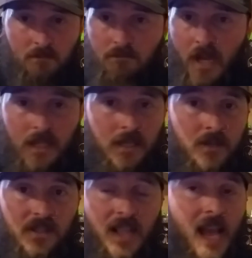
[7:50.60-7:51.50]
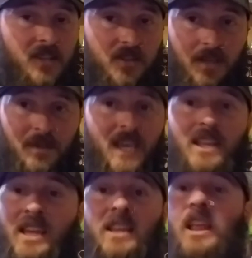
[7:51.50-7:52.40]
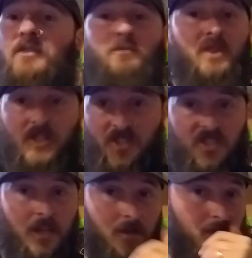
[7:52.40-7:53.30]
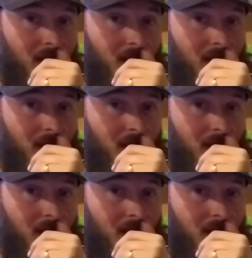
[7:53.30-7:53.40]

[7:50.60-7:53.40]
mainly, or slashers. I mean, he loves books in general,